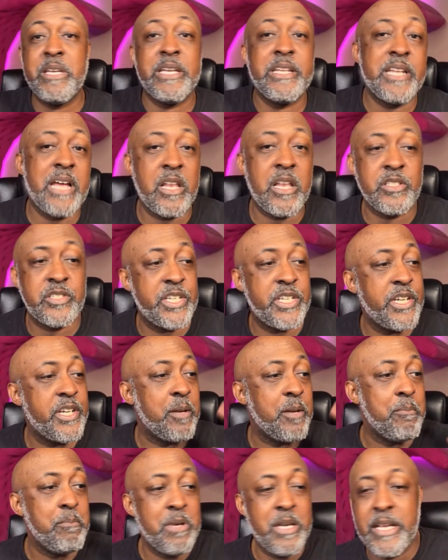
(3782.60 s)
here and $1
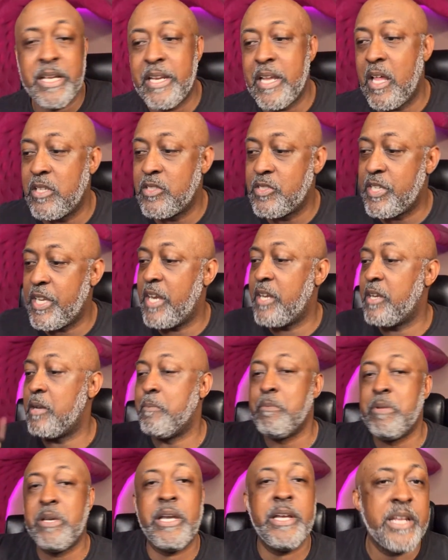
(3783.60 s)
million there and $1
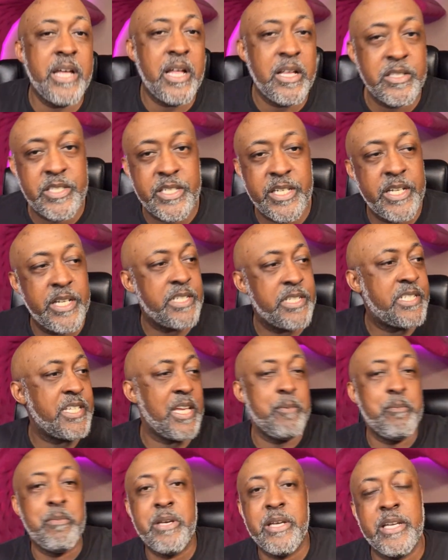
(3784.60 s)
million here and
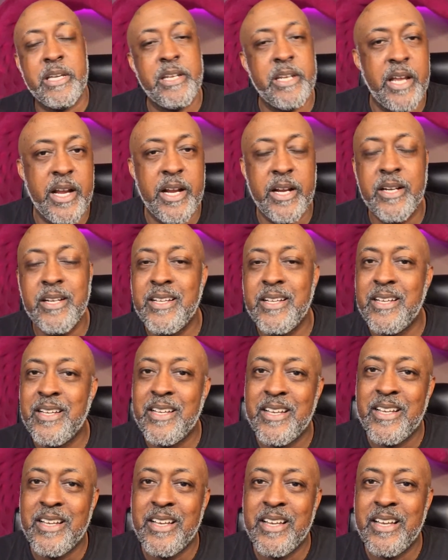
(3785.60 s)
10 million there.
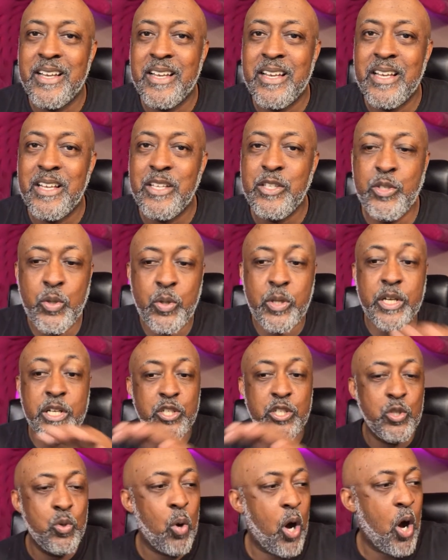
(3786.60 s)
You can
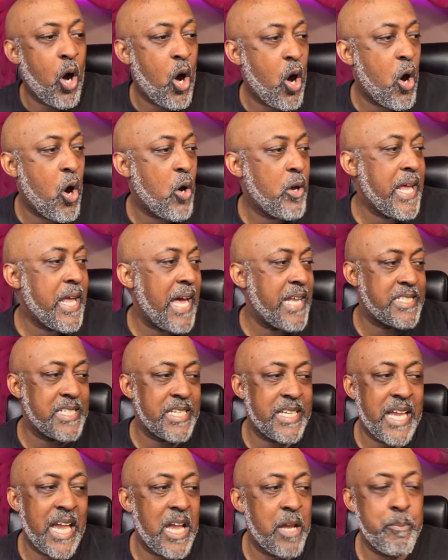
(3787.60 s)
do all that to
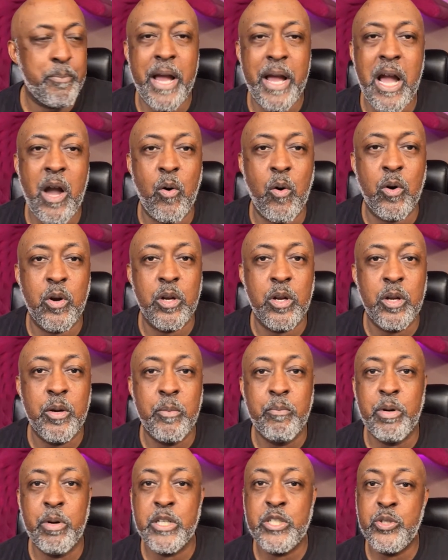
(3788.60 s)
gain power,
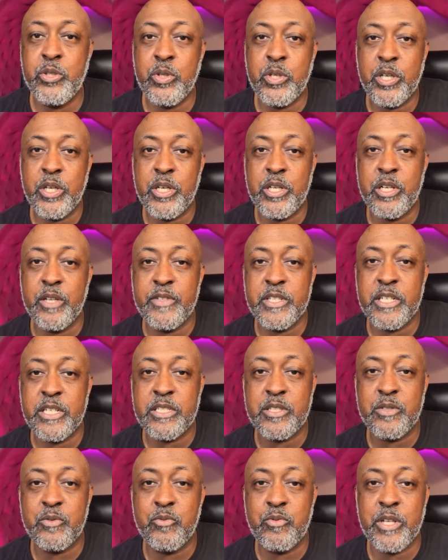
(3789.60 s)
but you couldn't have just
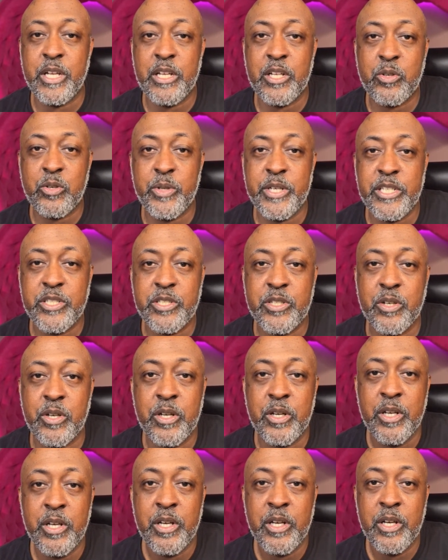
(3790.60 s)
increased your
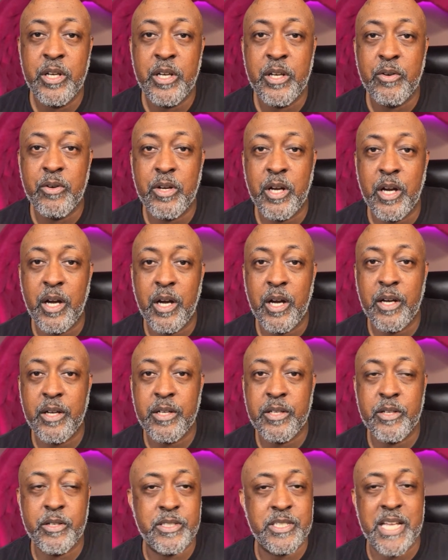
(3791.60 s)

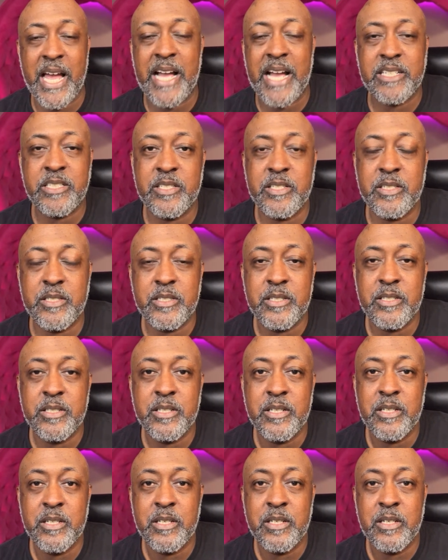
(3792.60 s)
taxes
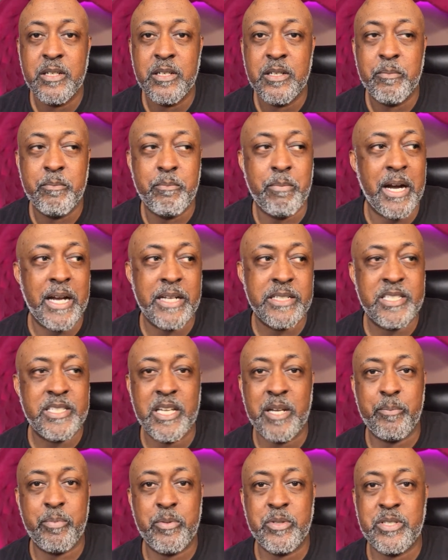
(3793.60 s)
by
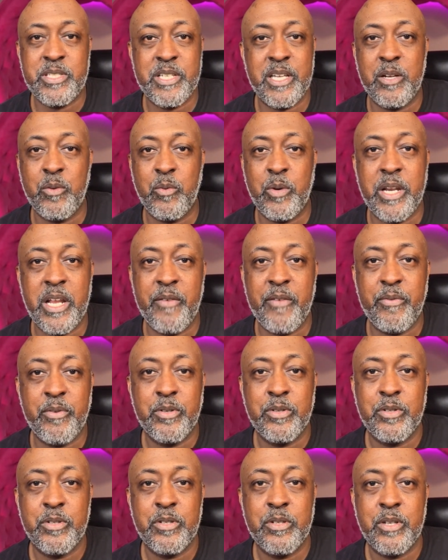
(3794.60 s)
10% or whatever,
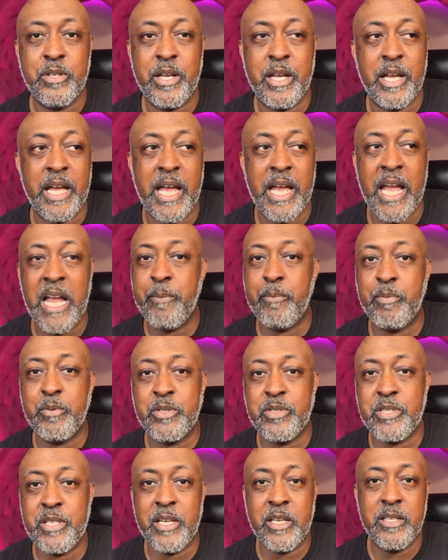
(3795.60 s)

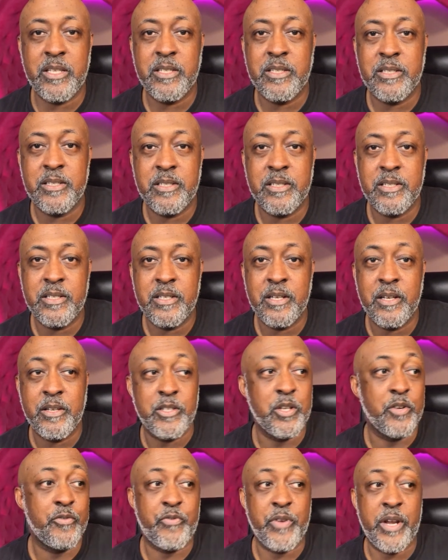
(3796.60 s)
8%,
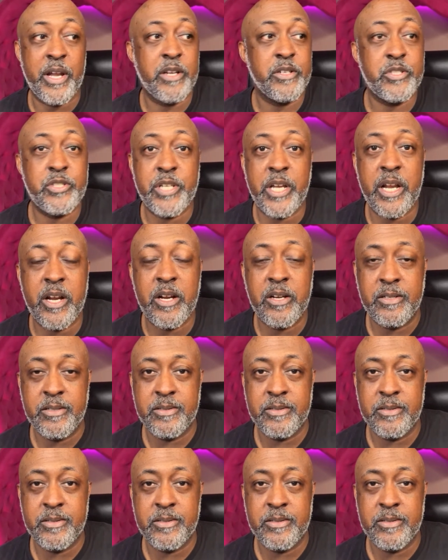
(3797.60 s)
your fair share.